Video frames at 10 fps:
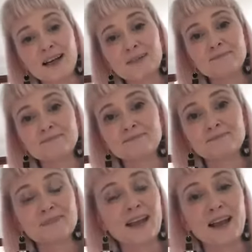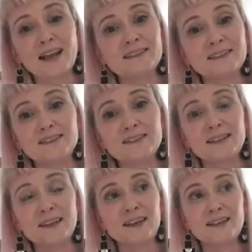and
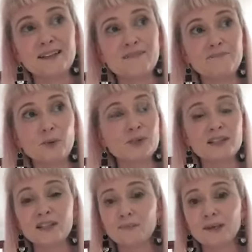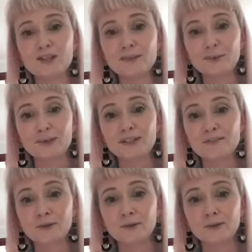he puts it in picture books
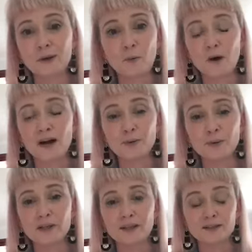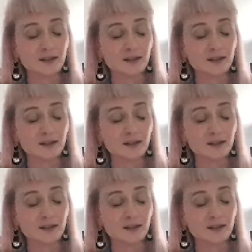for a wide audience.